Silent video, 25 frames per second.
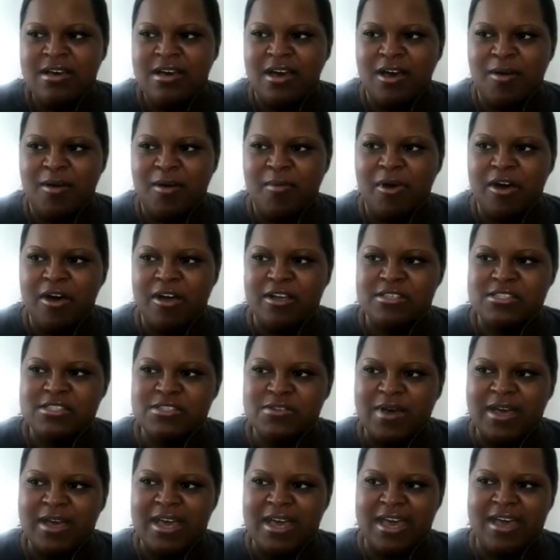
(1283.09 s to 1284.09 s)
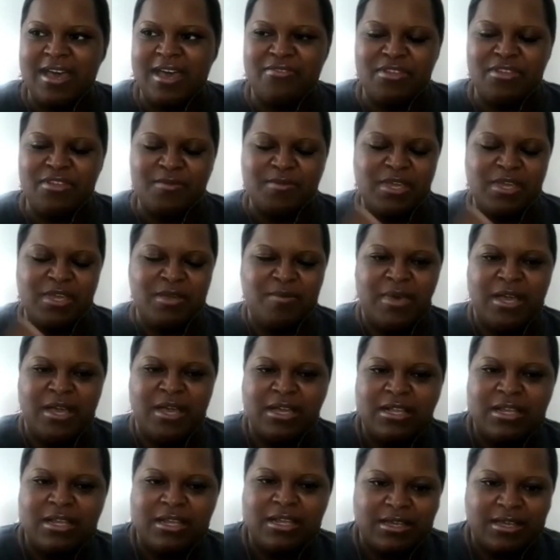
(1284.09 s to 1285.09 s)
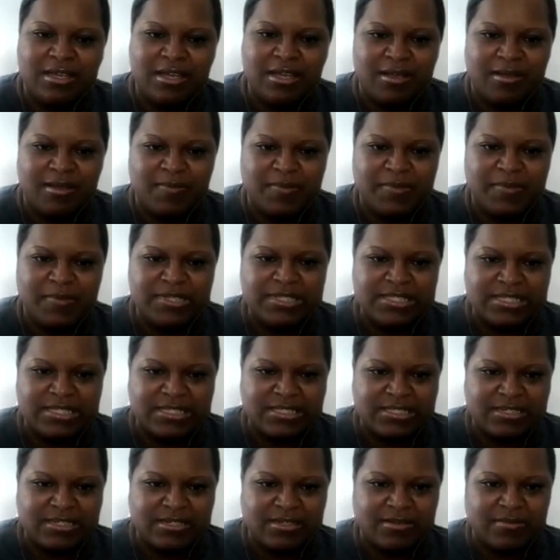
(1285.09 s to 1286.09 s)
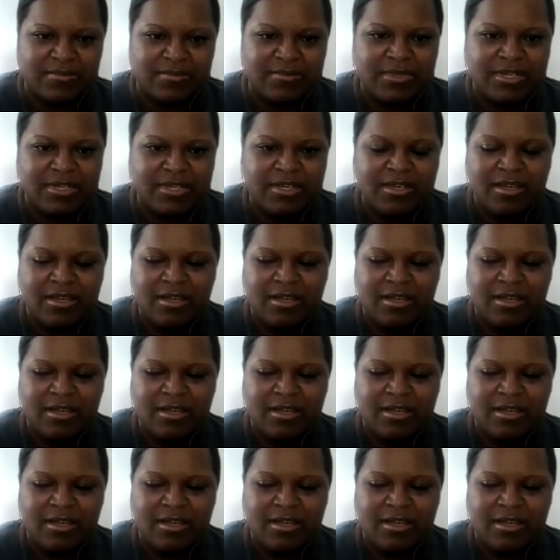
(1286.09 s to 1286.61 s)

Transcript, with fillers: Also, I have them in my ClickUp system.